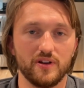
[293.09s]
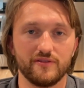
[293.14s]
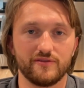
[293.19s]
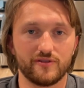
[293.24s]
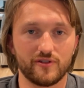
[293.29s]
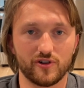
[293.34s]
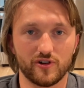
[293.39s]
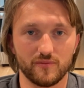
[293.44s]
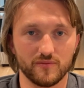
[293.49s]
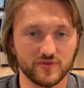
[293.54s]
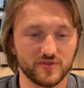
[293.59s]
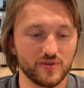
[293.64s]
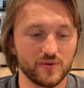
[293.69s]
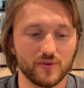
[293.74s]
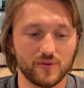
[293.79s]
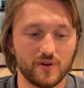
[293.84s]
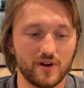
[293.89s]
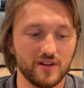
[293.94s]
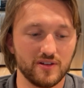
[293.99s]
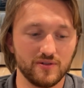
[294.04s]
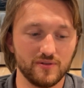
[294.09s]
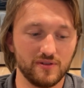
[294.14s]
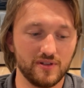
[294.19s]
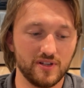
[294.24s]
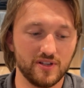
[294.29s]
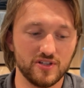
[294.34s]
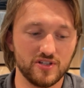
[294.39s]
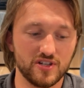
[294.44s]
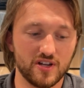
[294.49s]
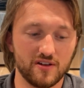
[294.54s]
firms, or I do
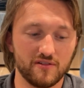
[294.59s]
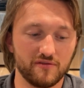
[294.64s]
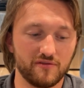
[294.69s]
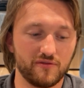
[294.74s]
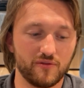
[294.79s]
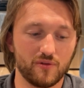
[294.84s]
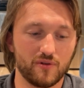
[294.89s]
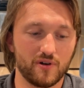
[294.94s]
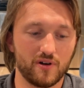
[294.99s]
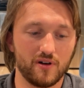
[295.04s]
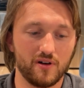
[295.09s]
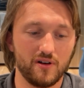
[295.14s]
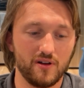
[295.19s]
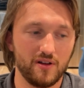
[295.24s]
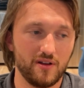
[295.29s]
lead gen for